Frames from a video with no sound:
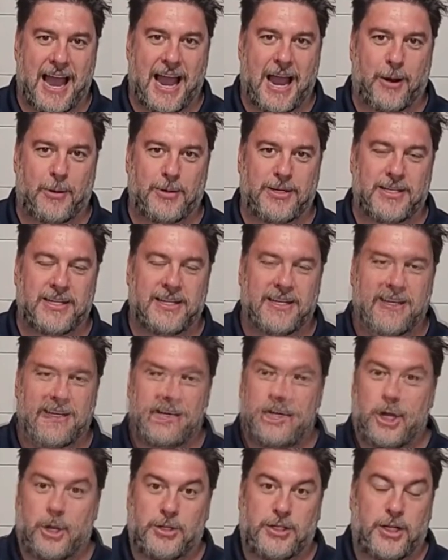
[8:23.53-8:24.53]
out. I
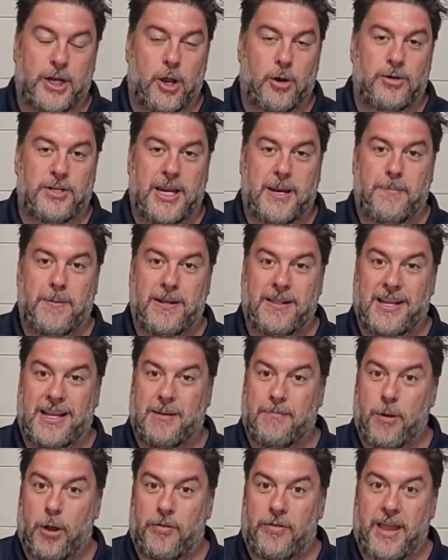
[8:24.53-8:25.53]
chose to go deep and
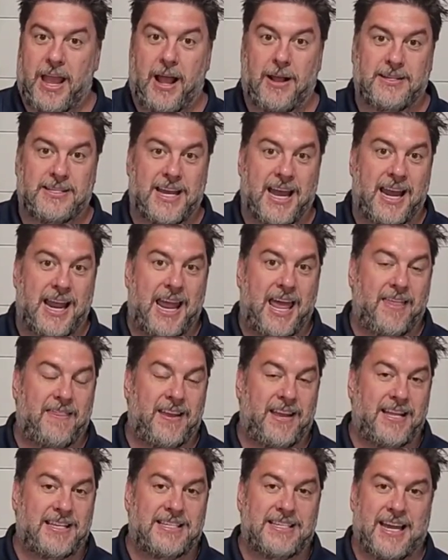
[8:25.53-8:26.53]
clean both the outside and
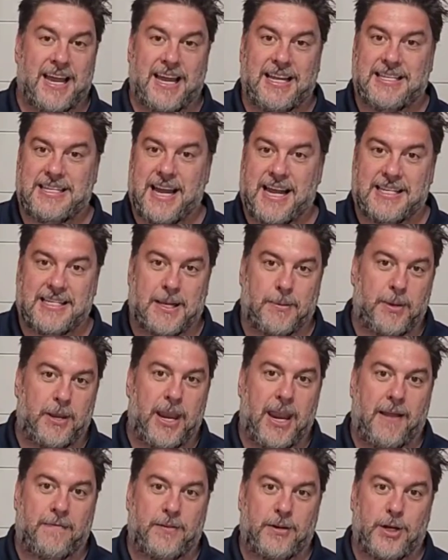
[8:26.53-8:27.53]
the inside. It's not something
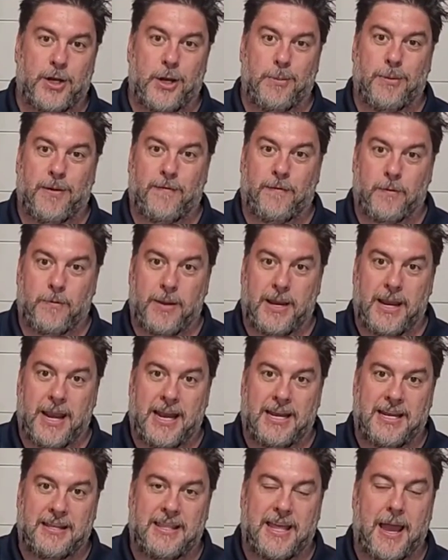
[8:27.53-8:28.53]
you have to do, but for me, I
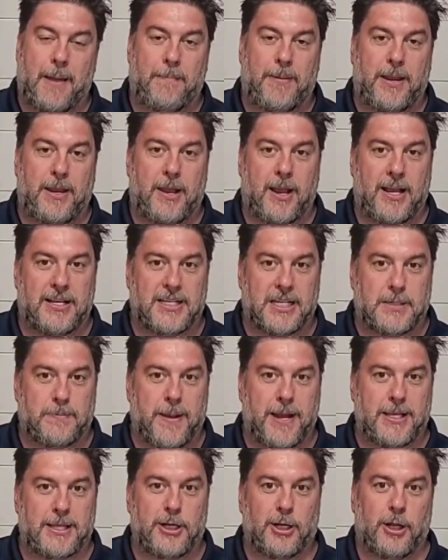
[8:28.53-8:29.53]
did that because it's
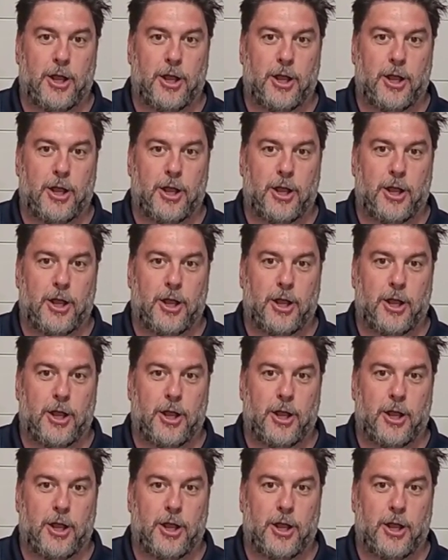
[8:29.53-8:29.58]
been so